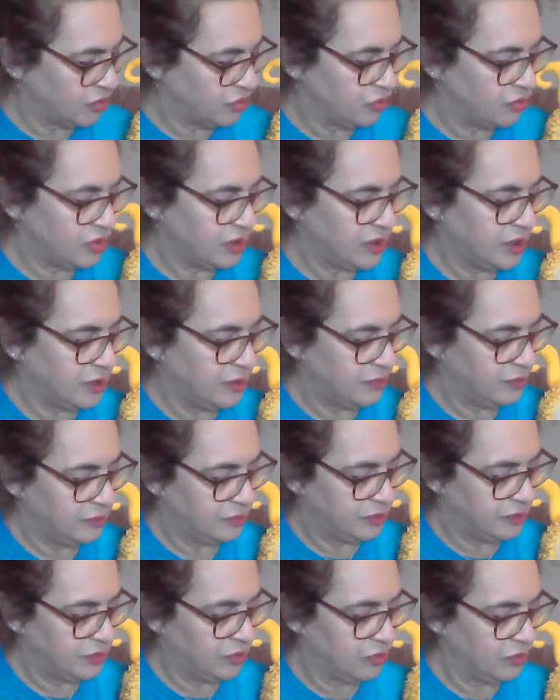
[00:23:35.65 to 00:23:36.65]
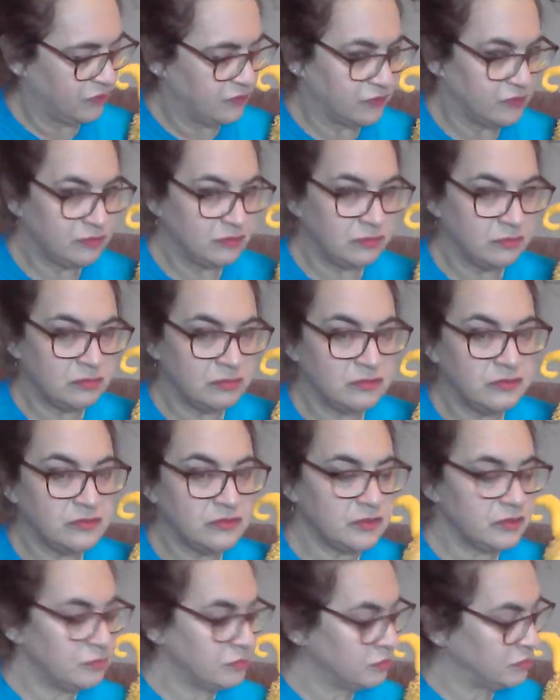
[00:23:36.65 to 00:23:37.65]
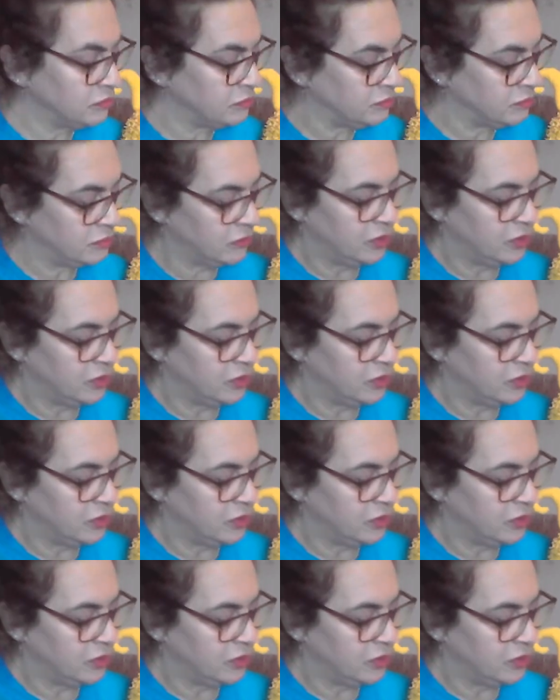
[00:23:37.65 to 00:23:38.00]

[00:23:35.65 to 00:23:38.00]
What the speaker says: don't you? Go vroom, vroom.